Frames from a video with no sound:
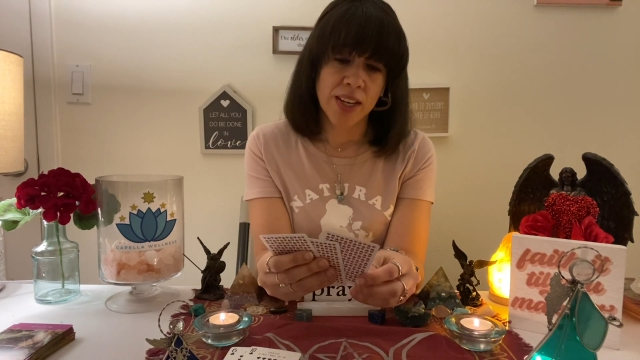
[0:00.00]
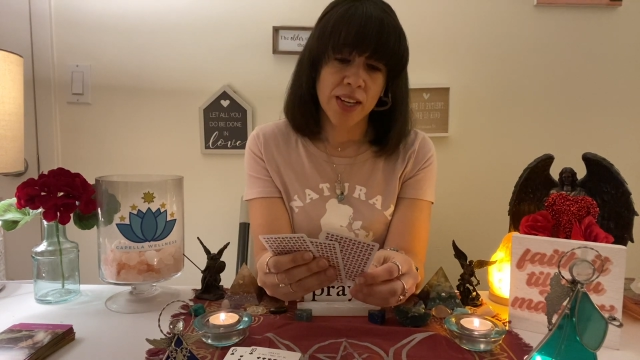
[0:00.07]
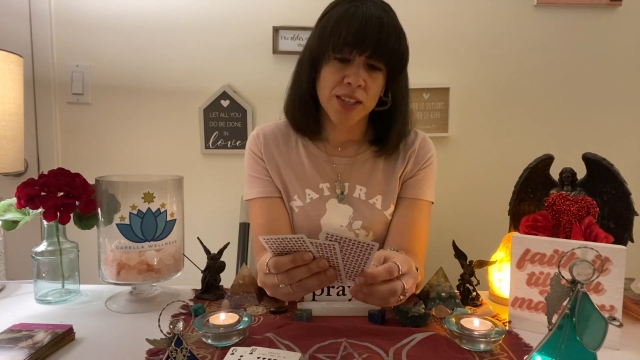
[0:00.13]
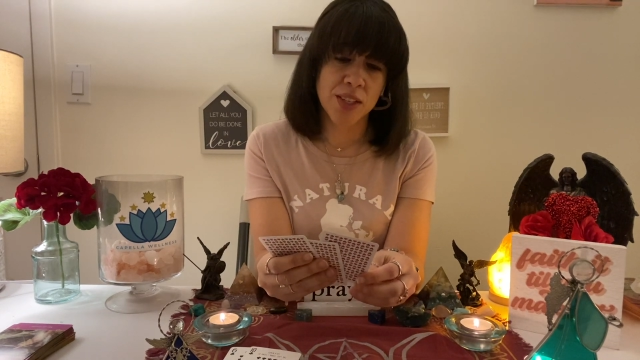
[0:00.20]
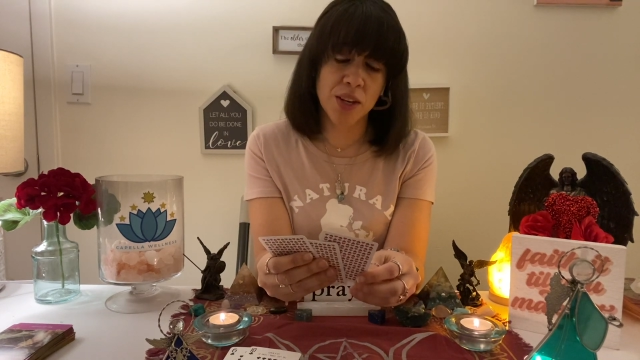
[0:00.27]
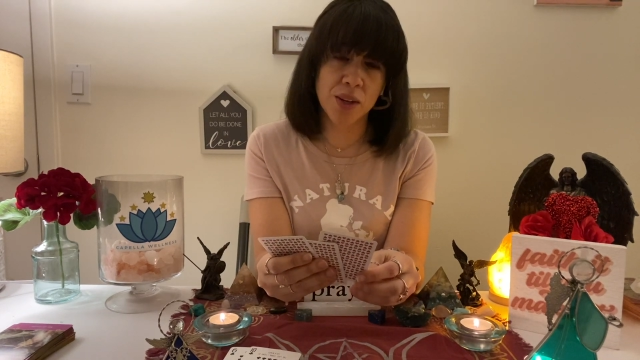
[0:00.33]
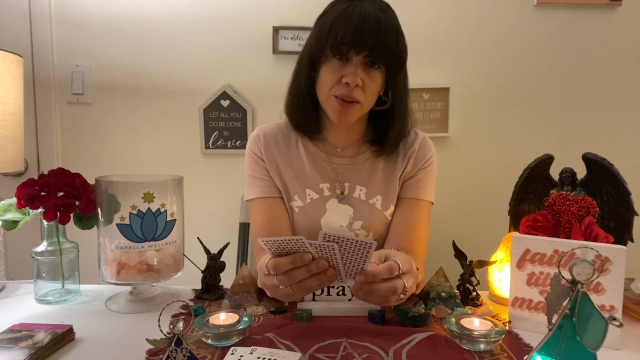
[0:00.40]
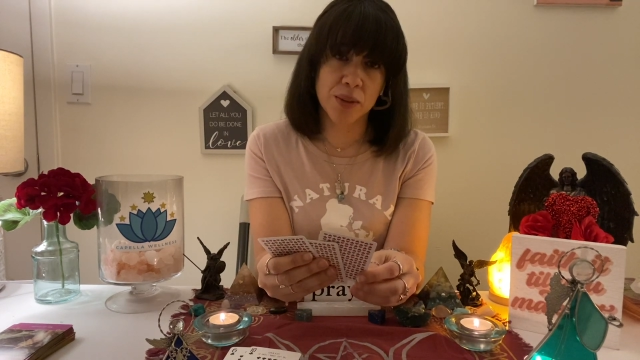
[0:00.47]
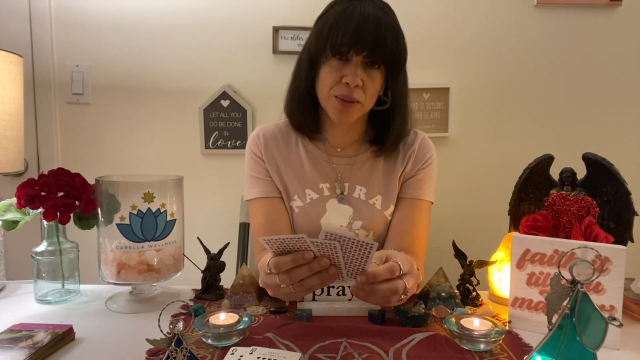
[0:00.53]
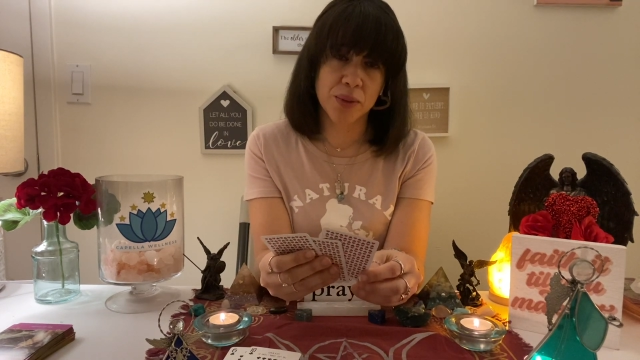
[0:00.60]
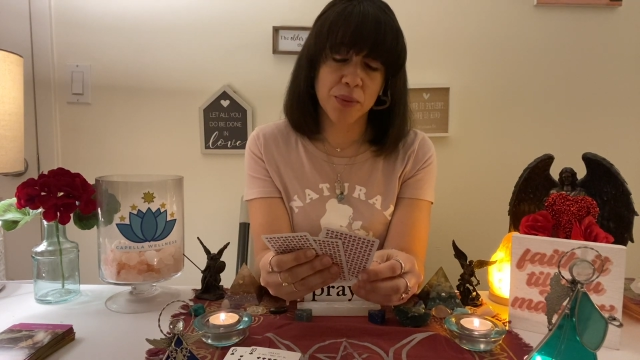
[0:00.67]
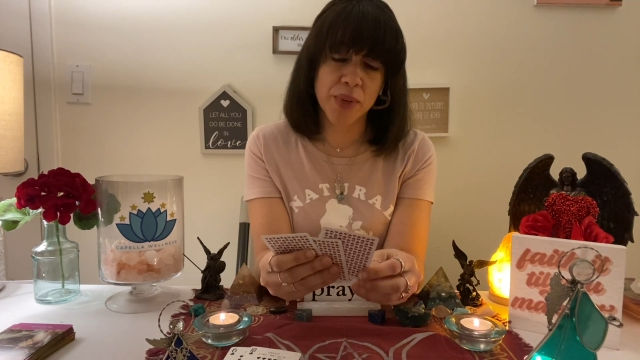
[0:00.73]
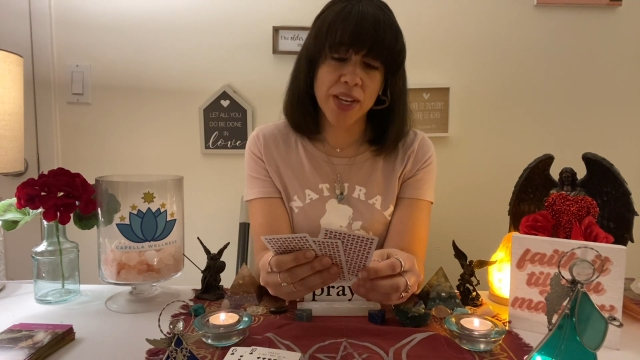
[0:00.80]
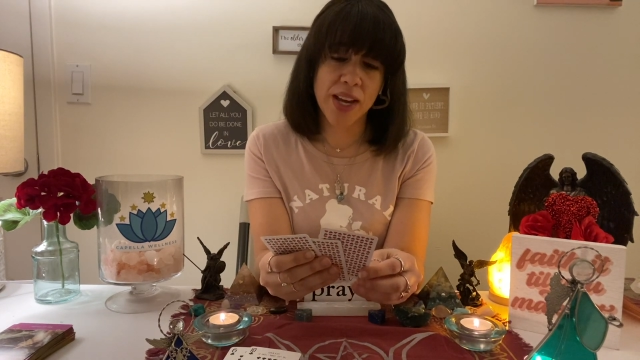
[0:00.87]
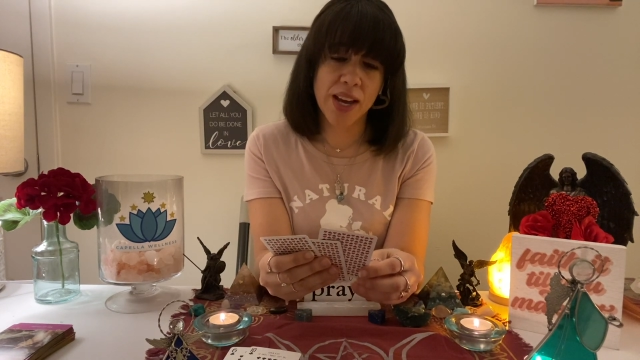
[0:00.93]
So
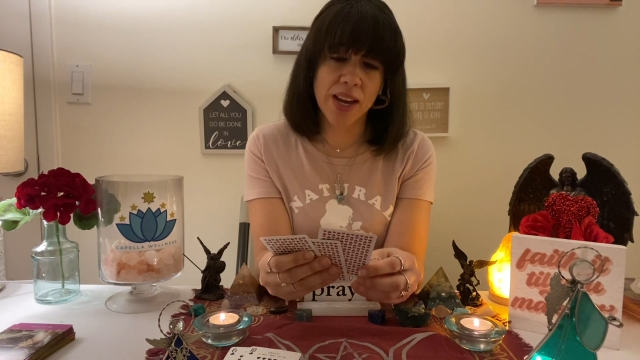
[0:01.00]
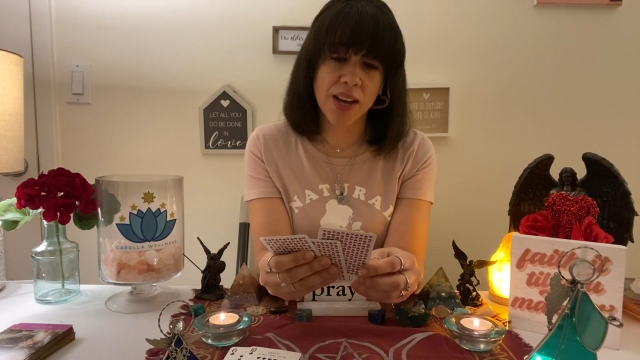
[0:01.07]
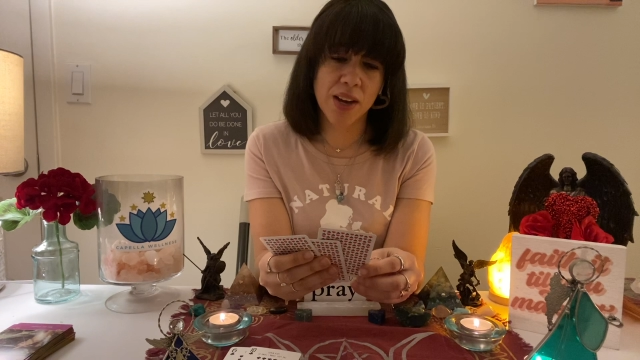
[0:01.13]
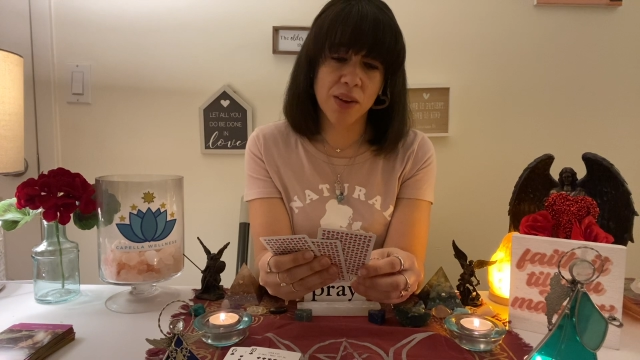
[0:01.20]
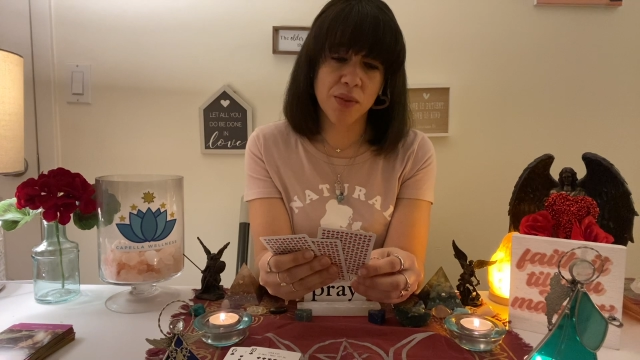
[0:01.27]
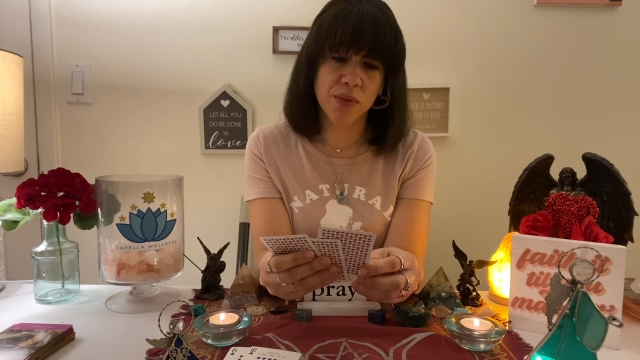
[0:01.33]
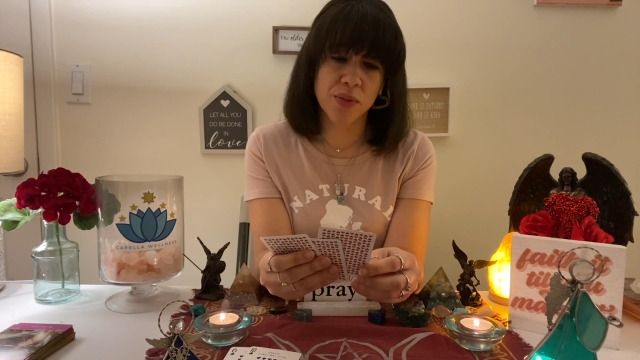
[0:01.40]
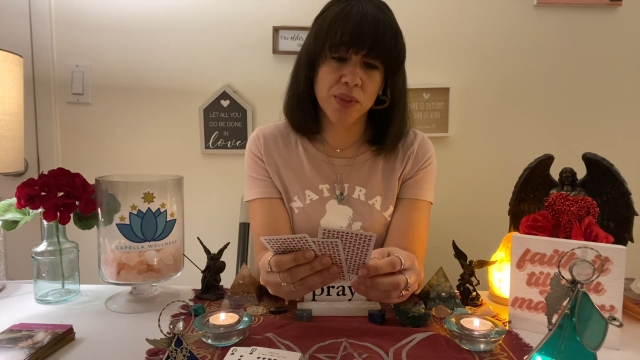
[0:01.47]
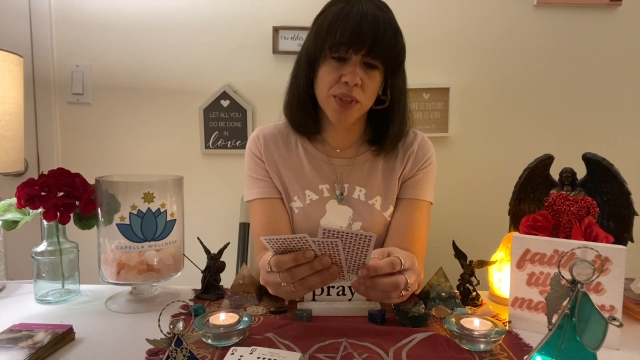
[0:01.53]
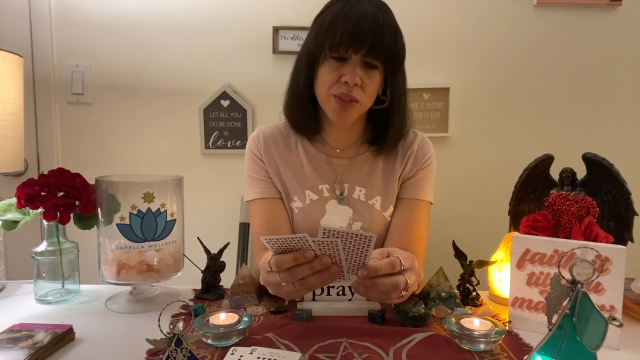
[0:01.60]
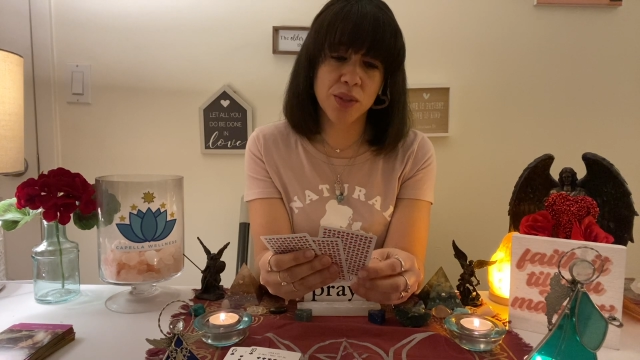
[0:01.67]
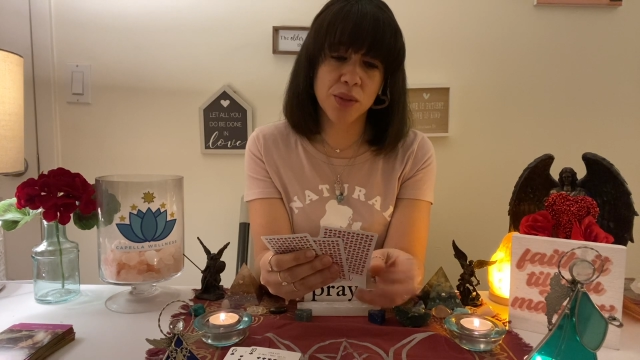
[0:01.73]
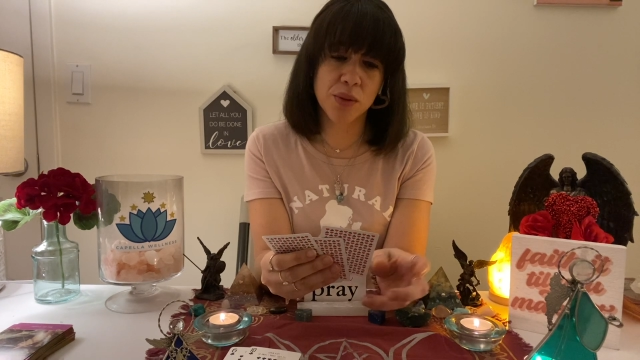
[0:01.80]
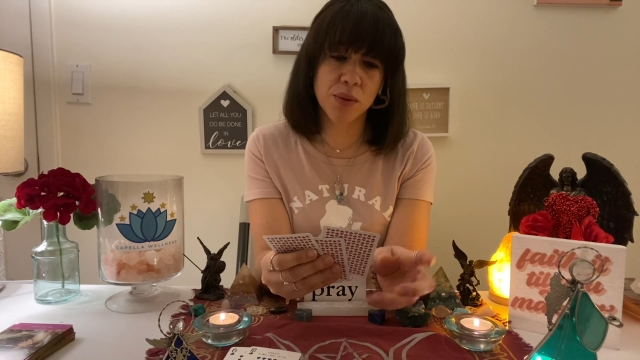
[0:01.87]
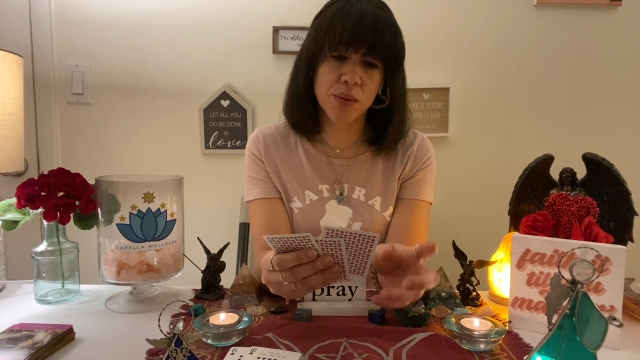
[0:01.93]
we have the
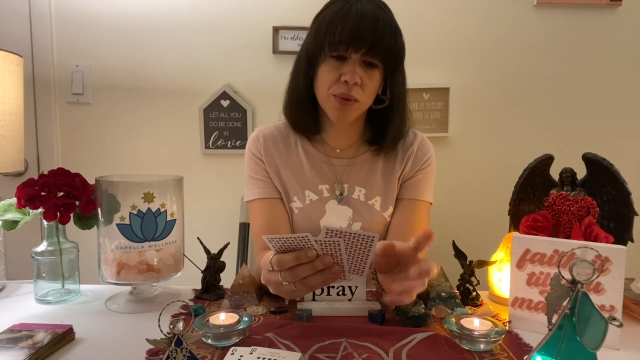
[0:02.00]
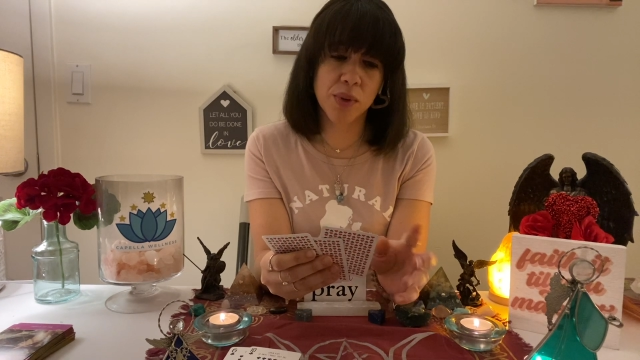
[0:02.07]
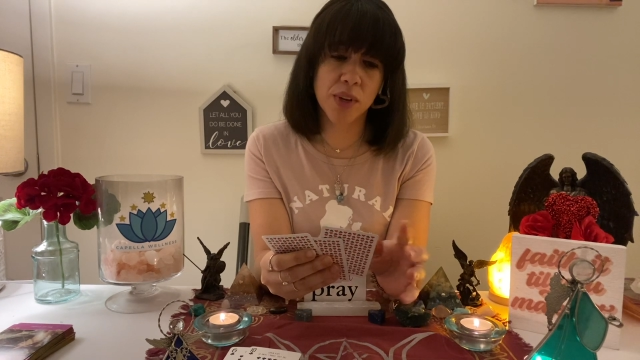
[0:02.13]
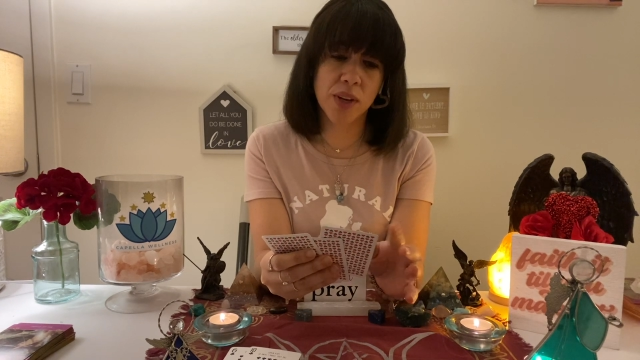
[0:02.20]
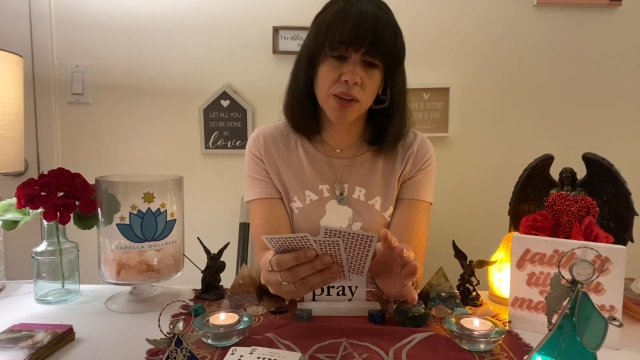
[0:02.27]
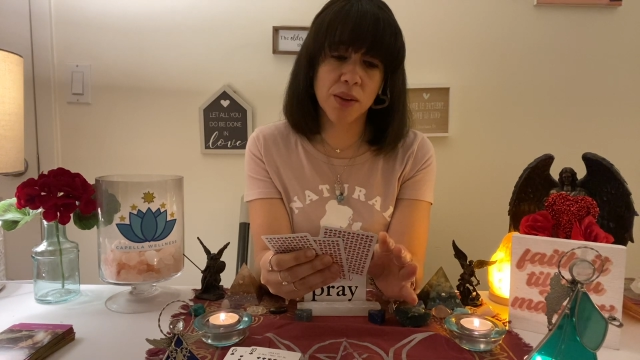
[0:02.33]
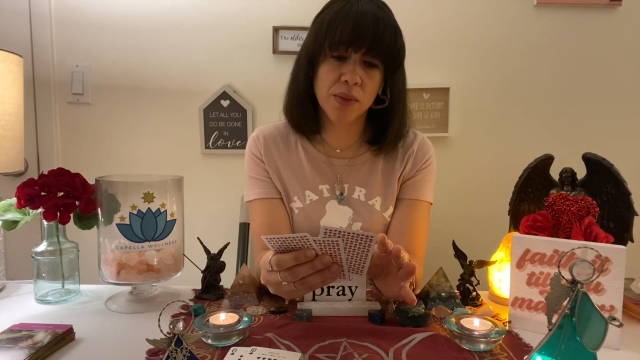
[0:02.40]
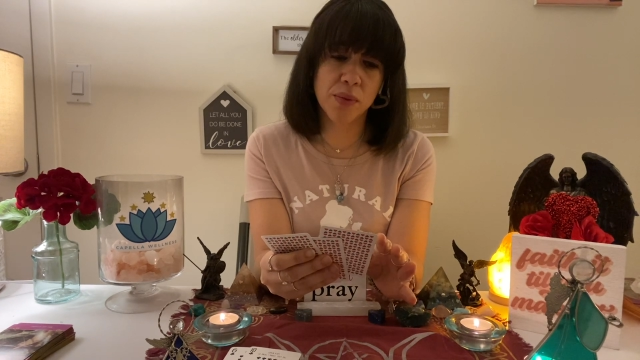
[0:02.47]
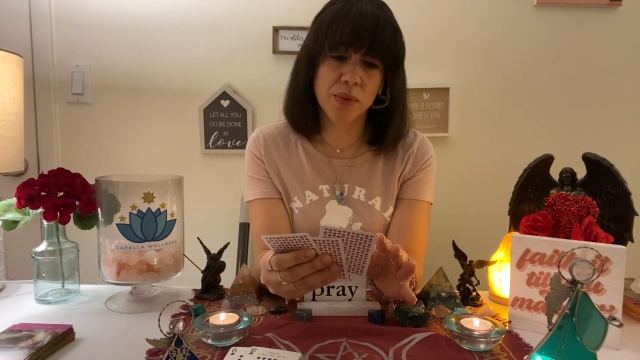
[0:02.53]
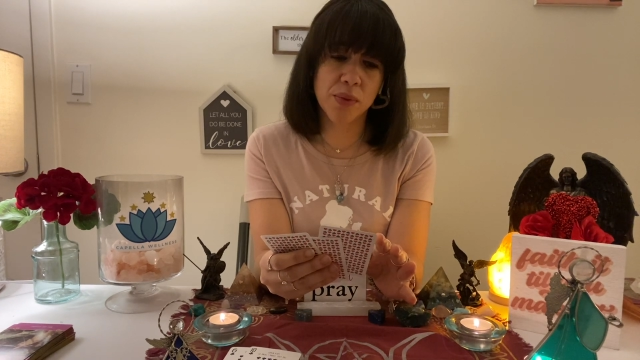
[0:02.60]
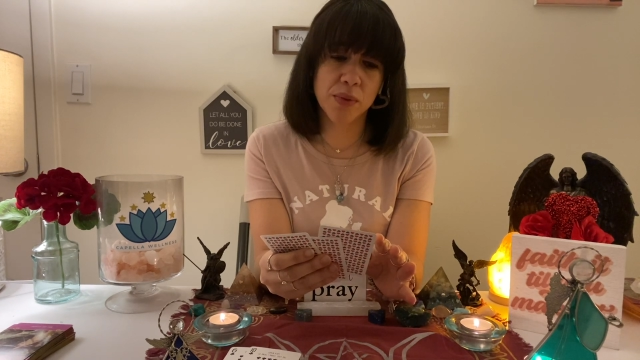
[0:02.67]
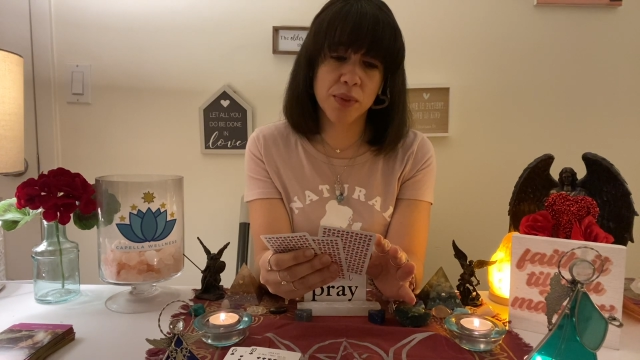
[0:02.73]
Two of